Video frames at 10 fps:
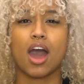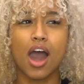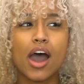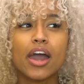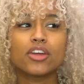
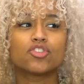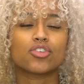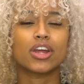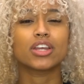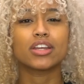
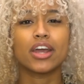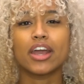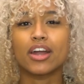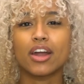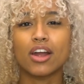hydrated
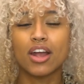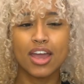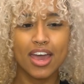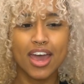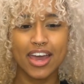hair
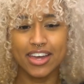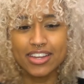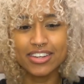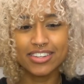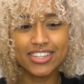
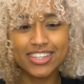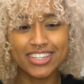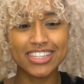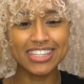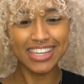and
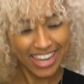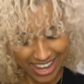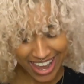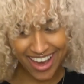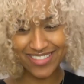just like
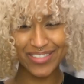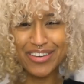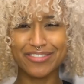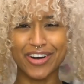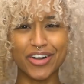have my
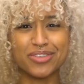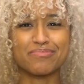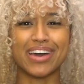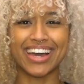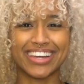volume
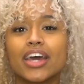back.